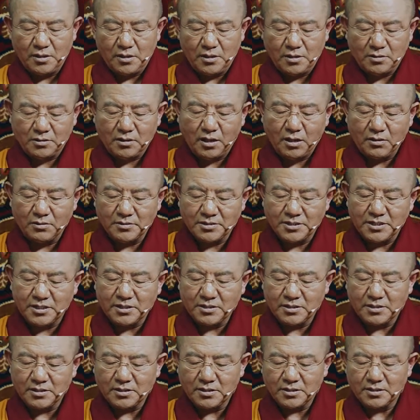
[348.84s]
When,
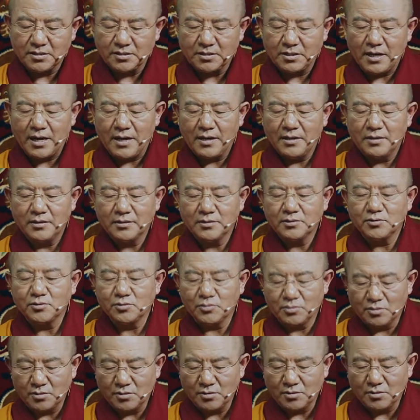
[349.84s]
having
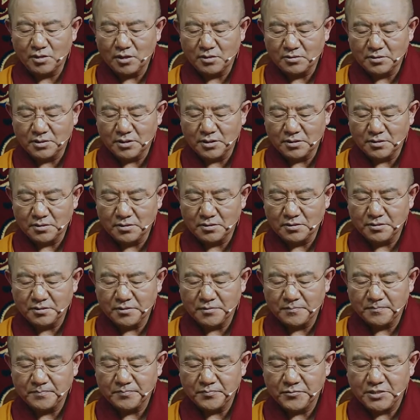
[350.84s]
practiced in
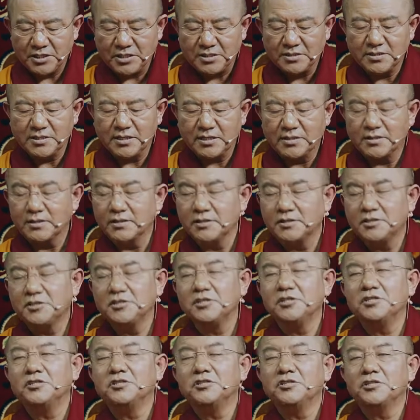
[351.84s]
whichever way you
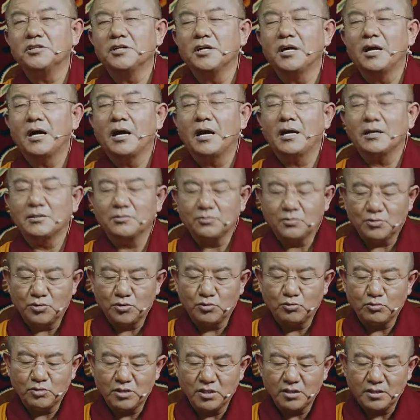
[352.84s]
wish, you
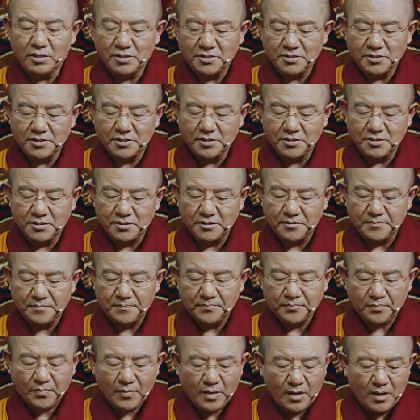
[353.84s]
finally
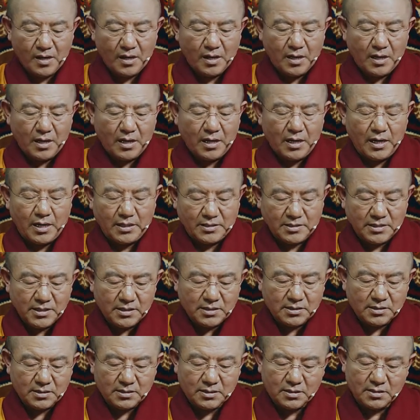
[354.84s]
accomplish
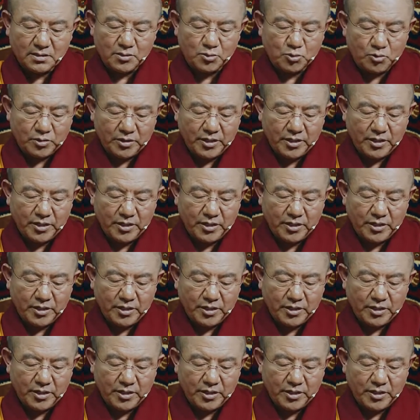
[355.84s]
shamatha.